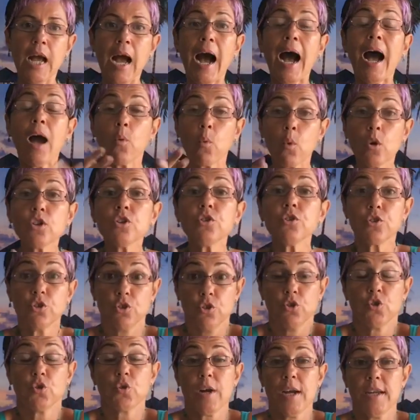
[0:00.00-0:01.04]
I want you
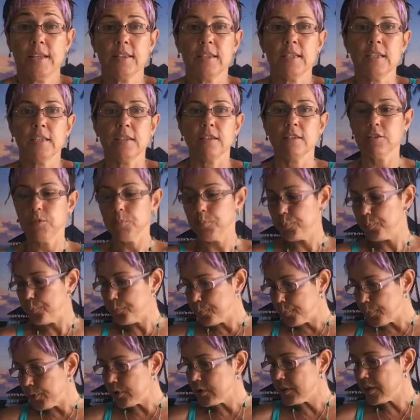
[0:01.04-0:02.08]
to try this.
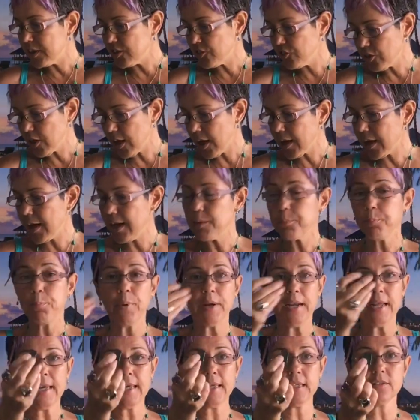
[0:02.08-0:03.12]
Put the Shungite
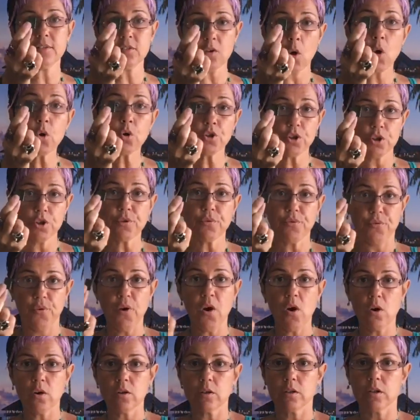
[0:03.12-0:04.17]
plates on your
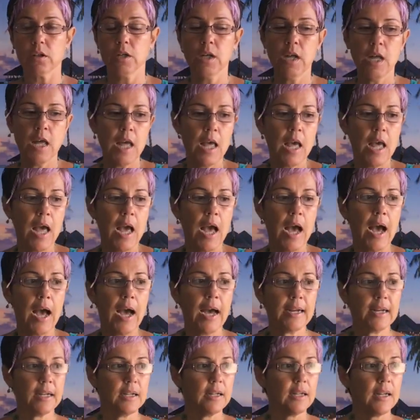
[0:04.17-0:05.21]
phone.
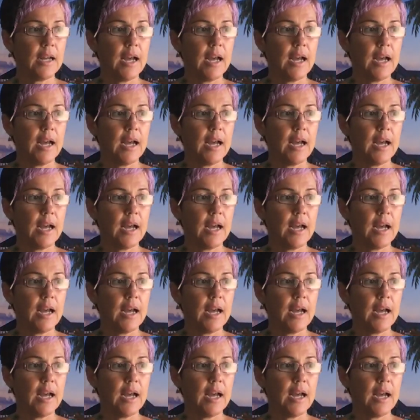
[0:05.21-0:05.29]
And